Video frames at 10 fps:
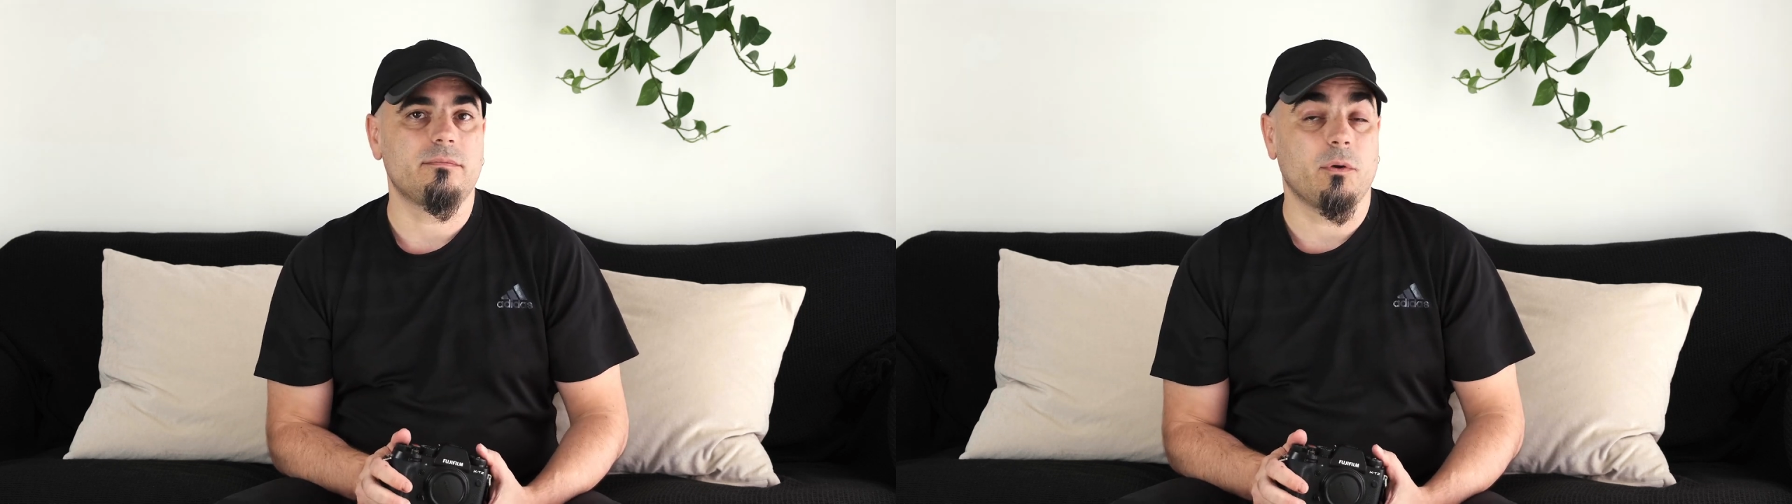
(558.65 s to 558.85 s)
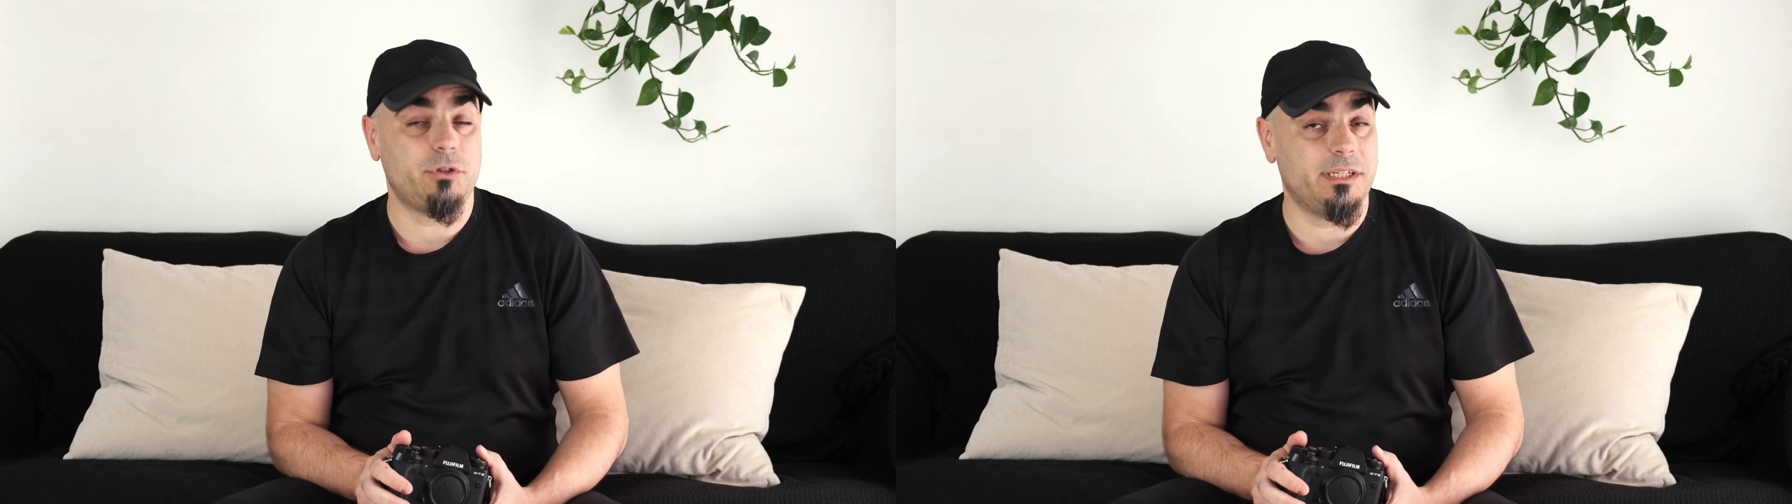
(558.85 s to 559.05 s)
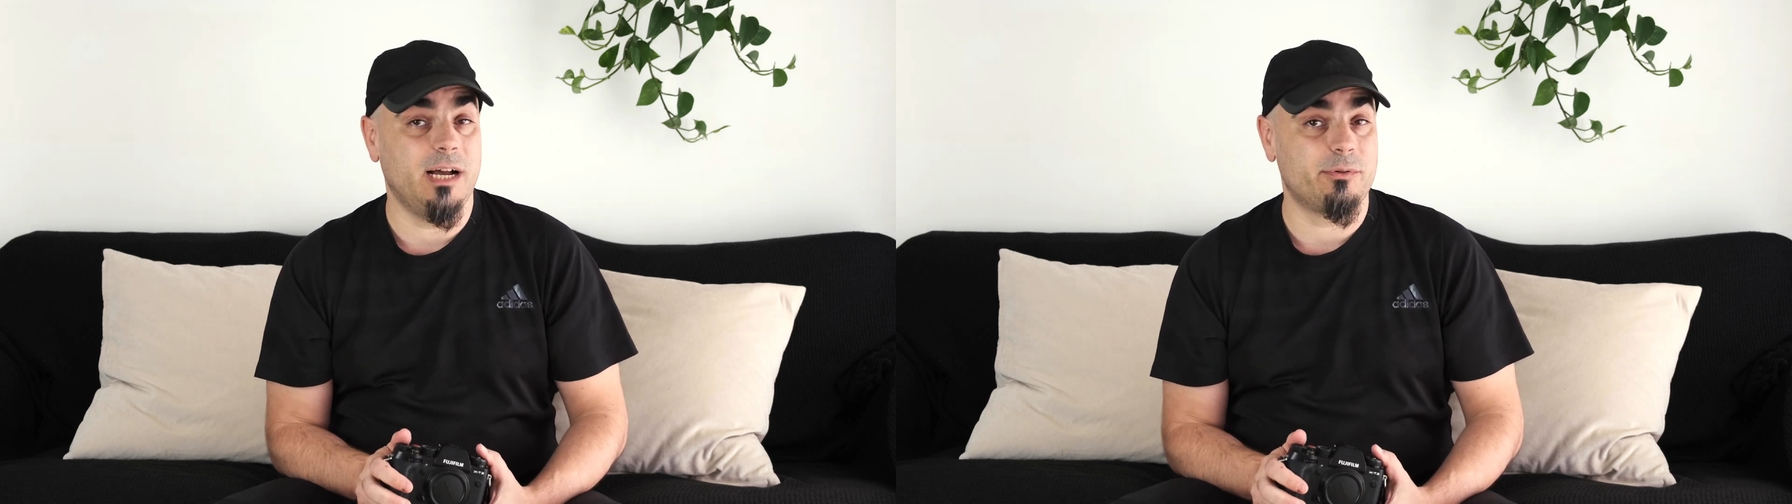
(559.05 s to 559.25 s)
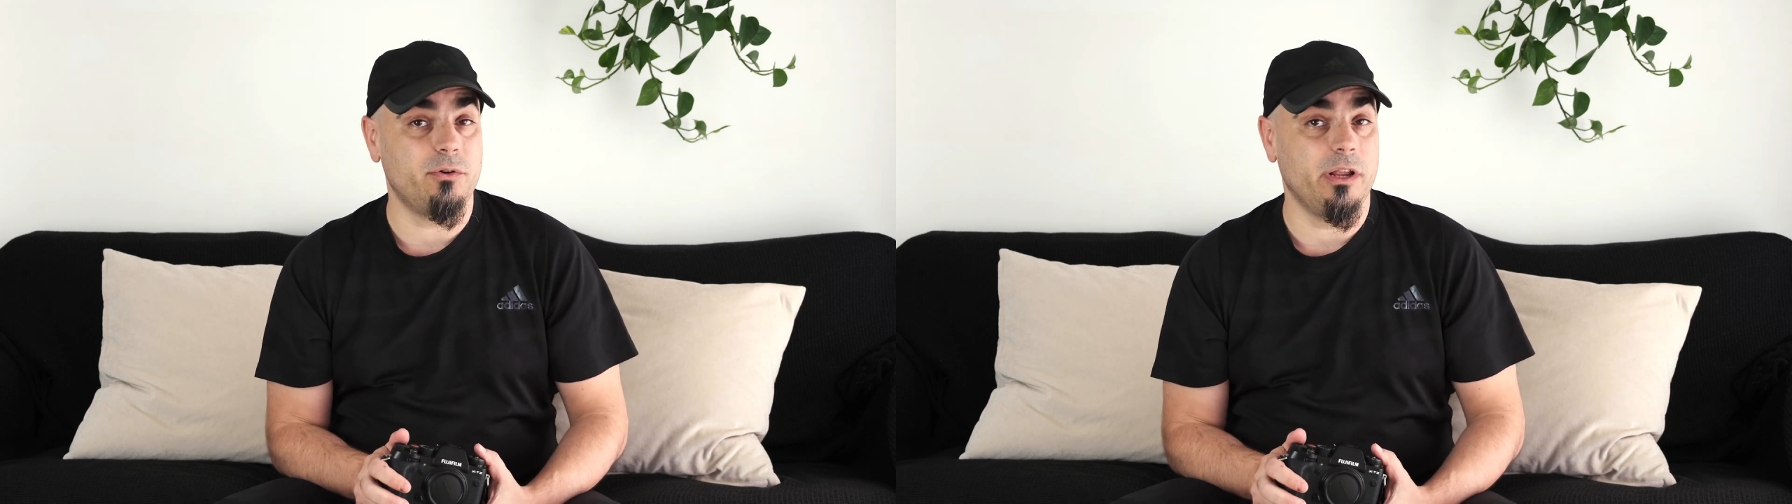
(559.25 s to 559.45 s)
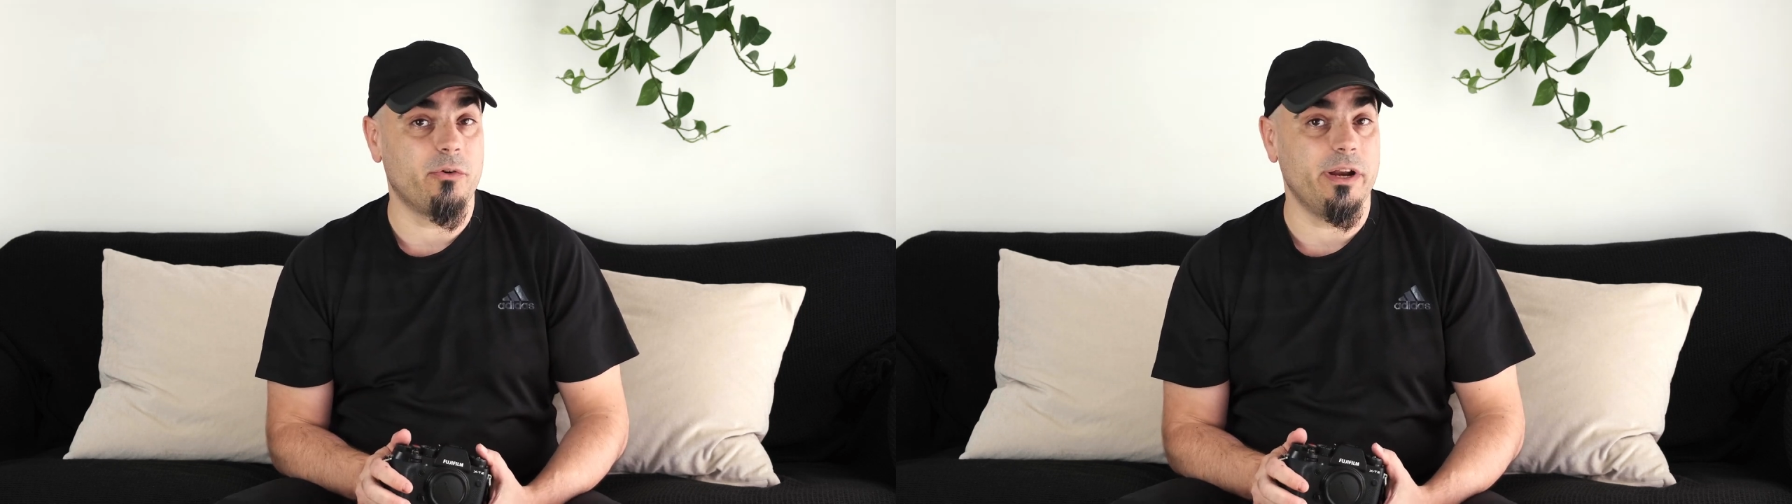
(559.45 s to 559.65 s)
which is
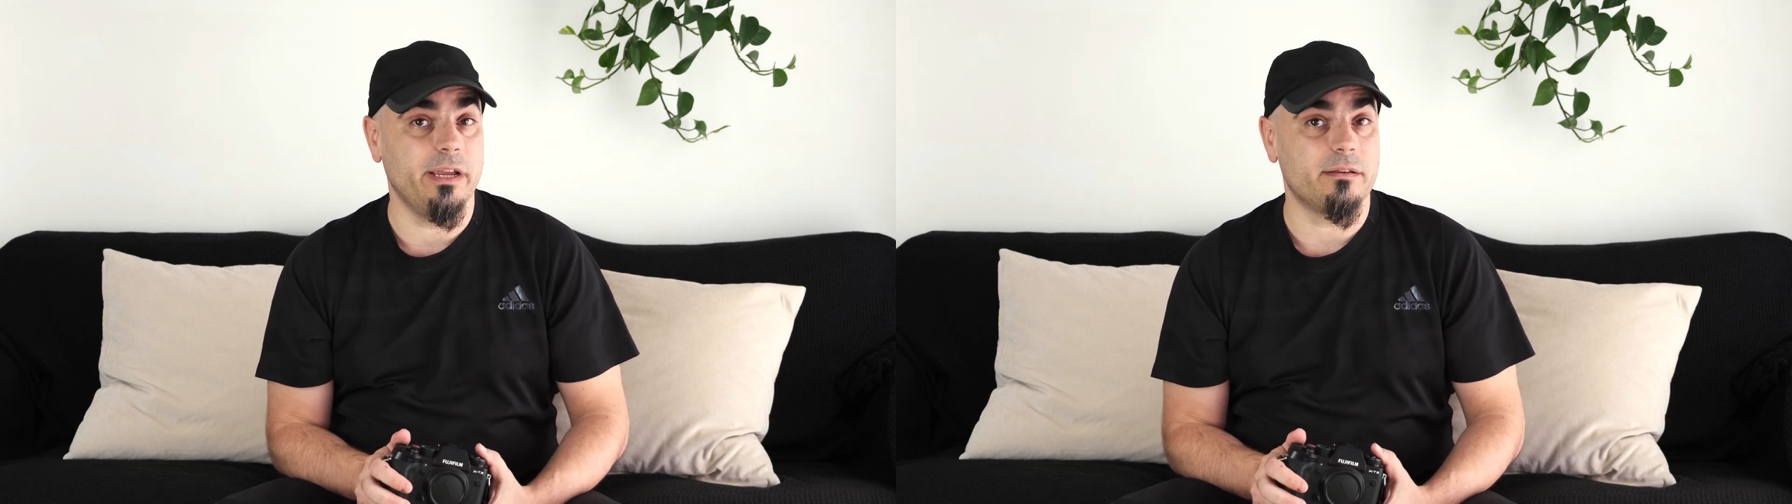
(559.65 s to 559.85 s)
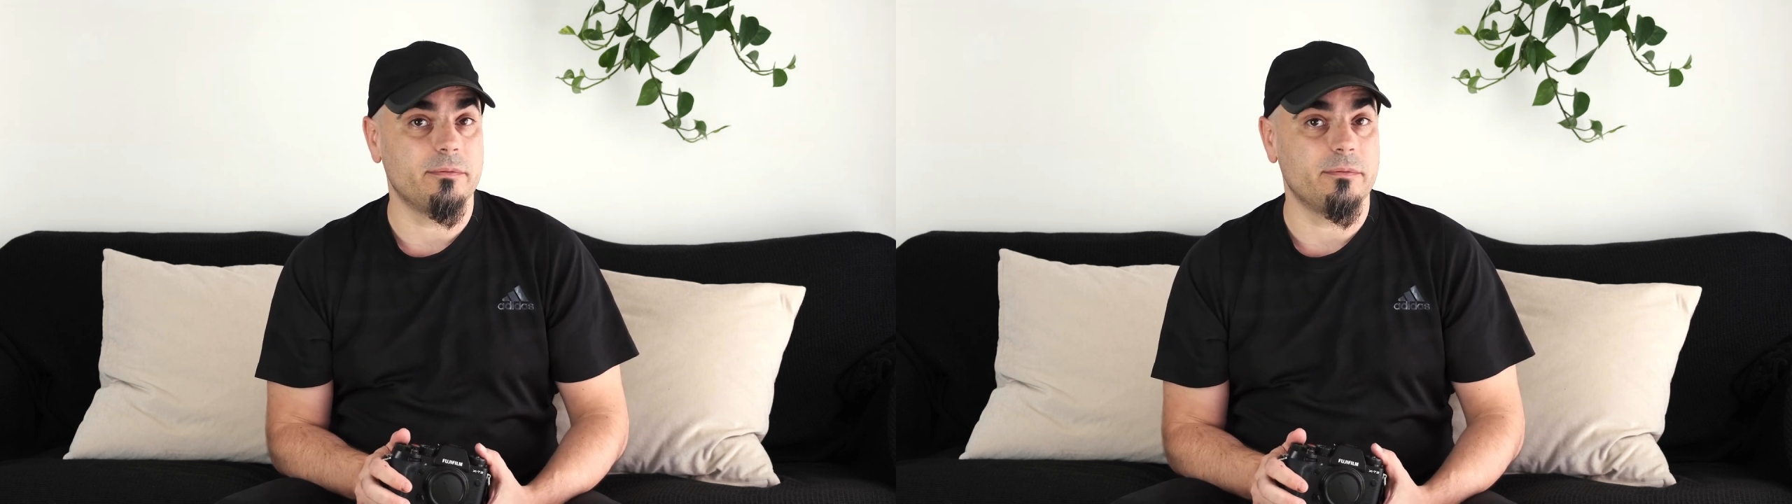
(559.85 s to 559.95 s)
absolutely great.